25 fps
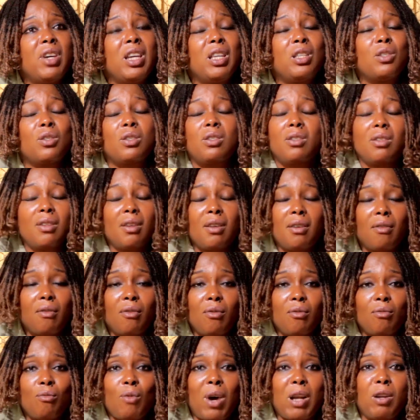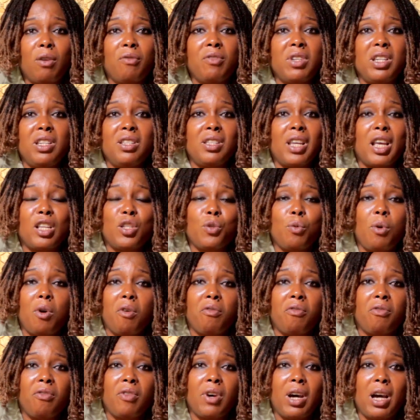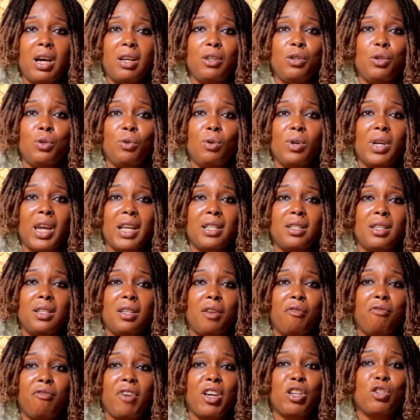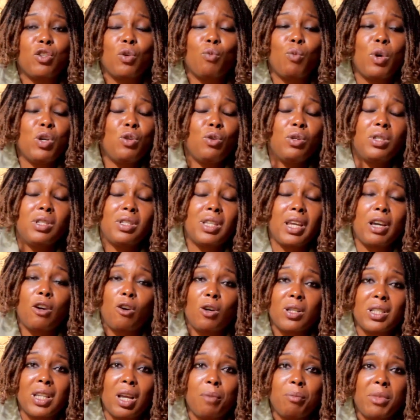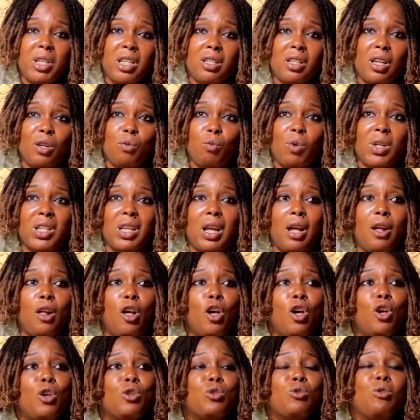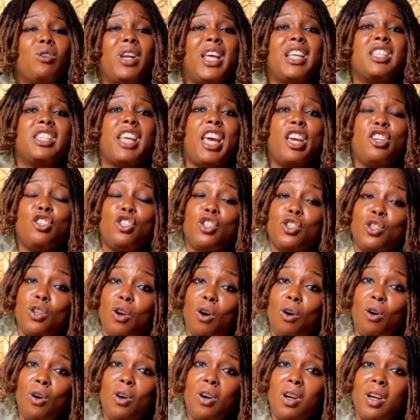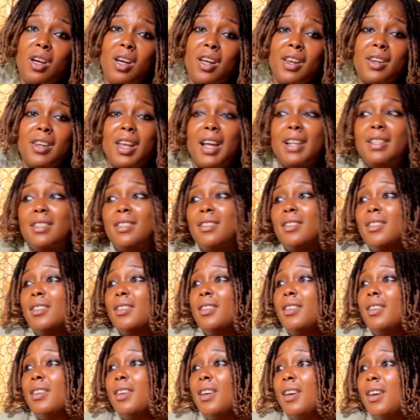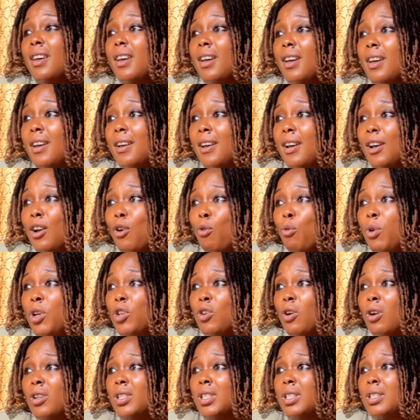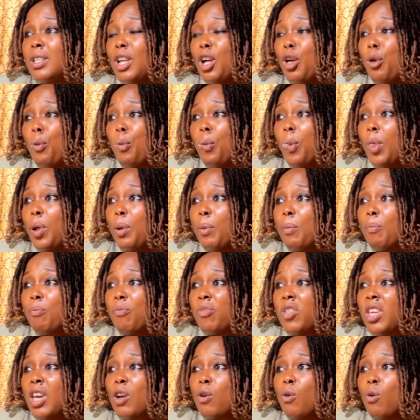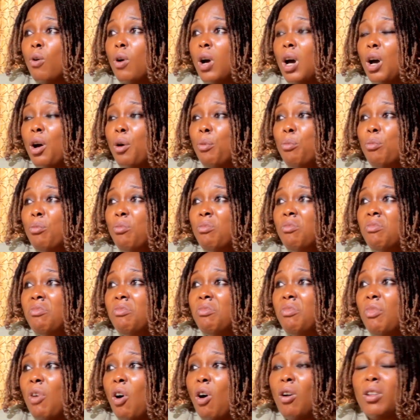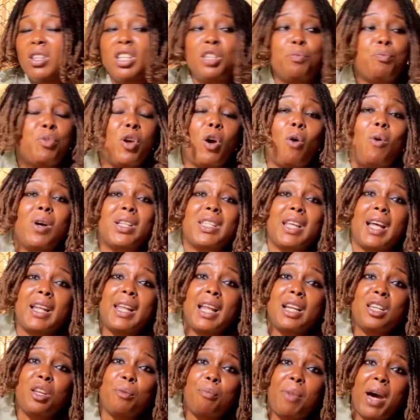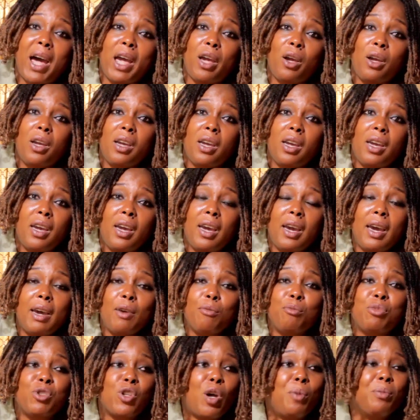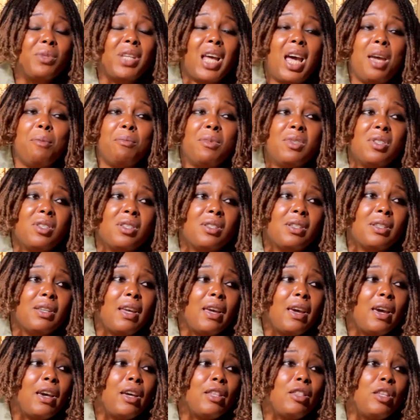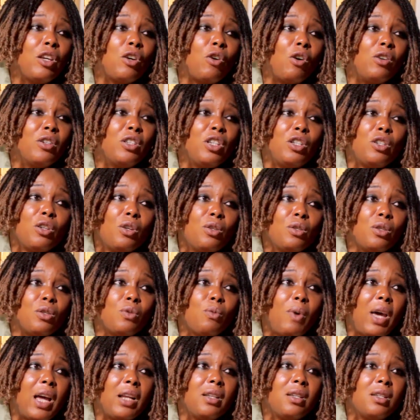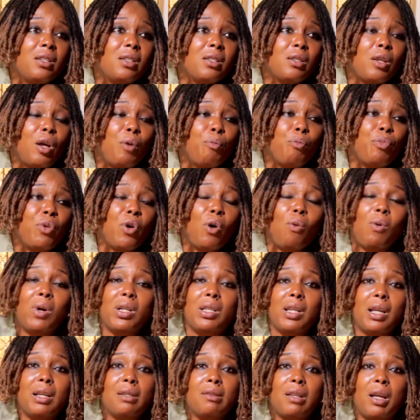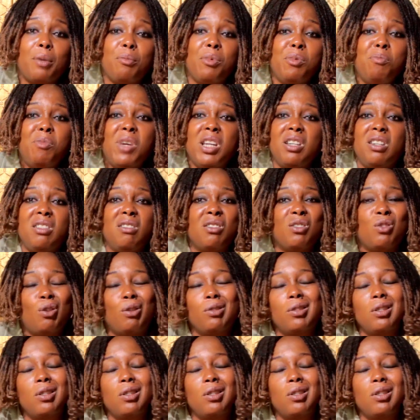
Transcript: It's one of the easiest way of getting the infection when you take contaminated water. So let's ensure that we don't take all this pure water that they buy. Sometimes the conditions where these pure waters are being made is